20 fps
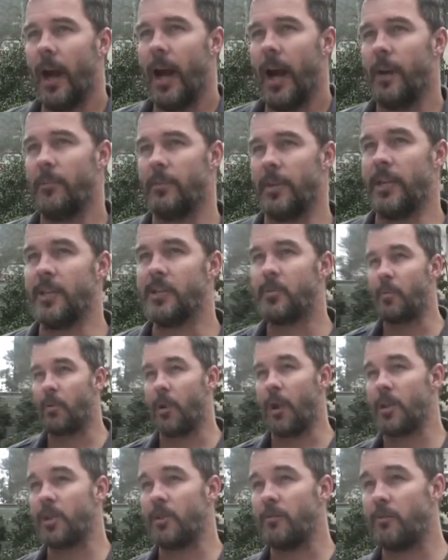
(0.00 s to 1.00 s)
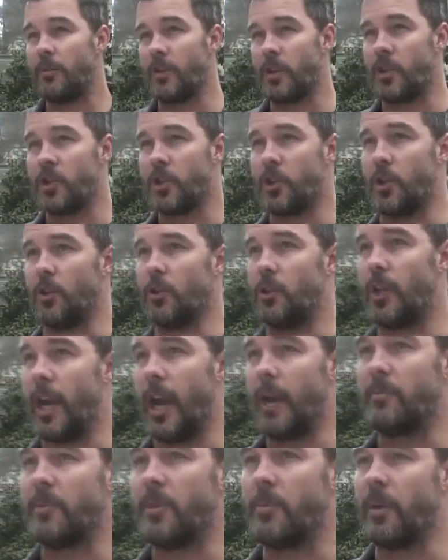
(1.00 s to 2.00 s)
The inspiration for this shoot
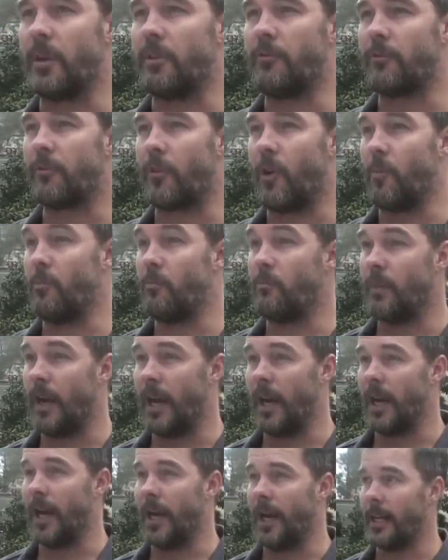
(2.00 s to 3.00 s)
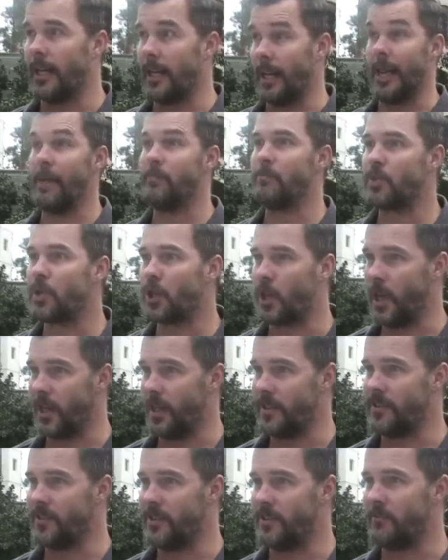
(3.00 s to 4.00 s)
came to me from
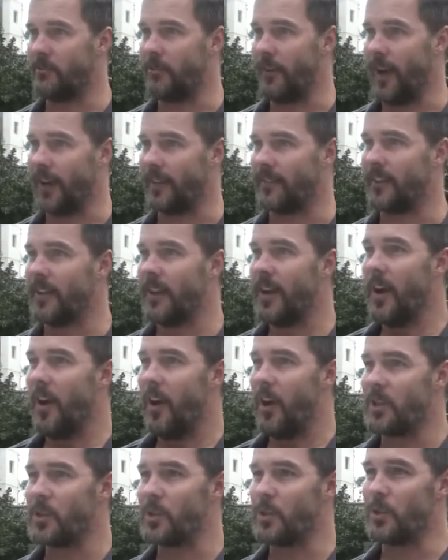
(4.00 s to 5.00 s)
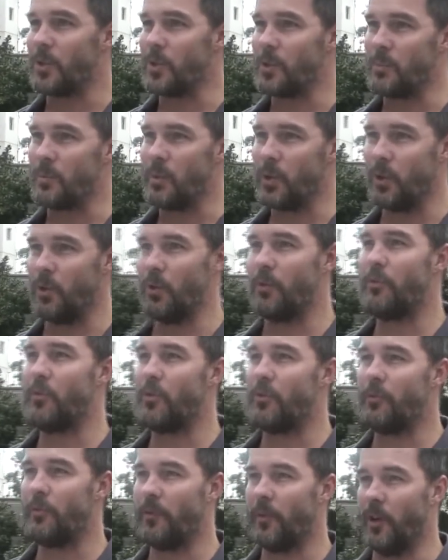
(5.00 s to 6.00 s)
lampshades. In fact, I saw this
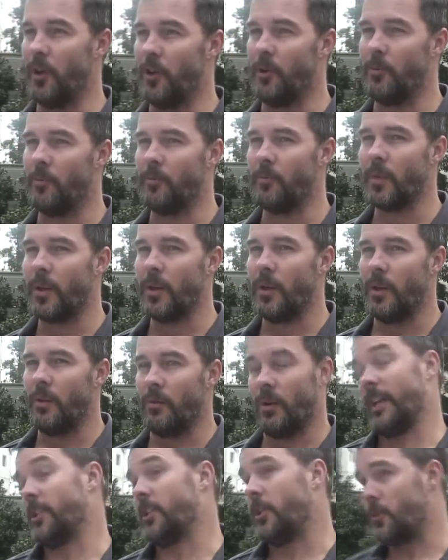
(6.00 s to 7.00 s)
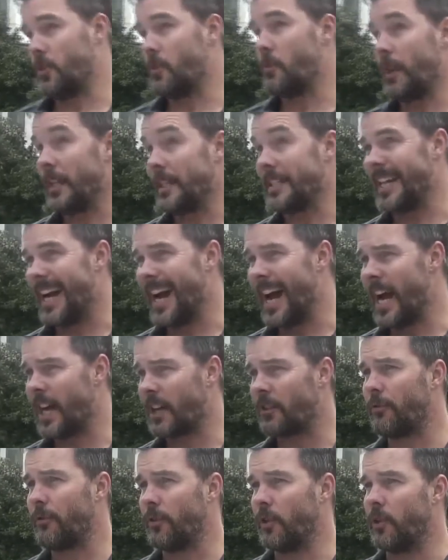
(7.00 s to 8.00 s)
beautiful film, well actually it was a really
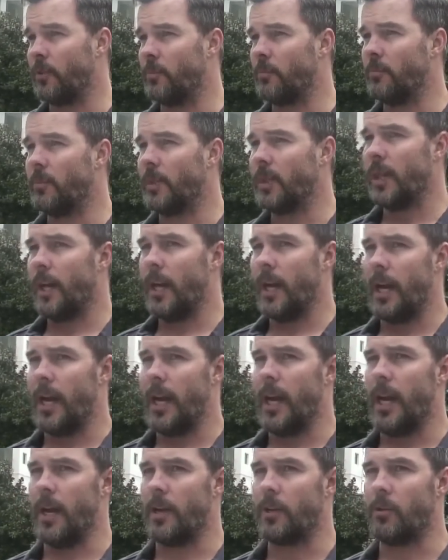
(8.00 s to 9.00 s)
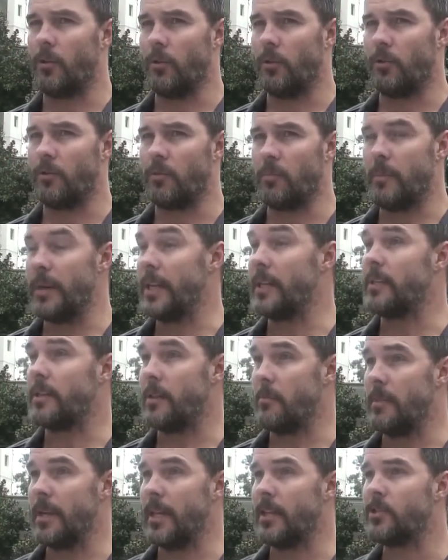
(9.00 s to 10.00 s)
dark film called
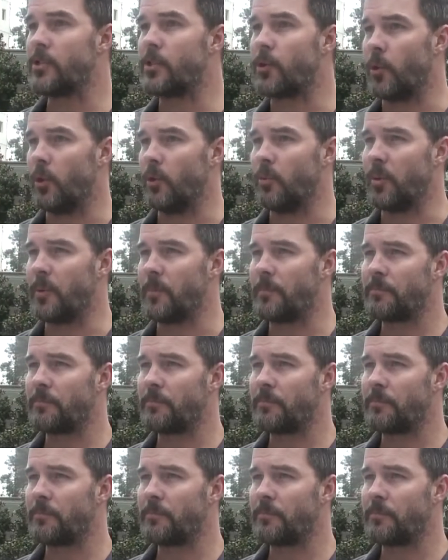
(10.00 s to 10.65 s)
The Men's Group,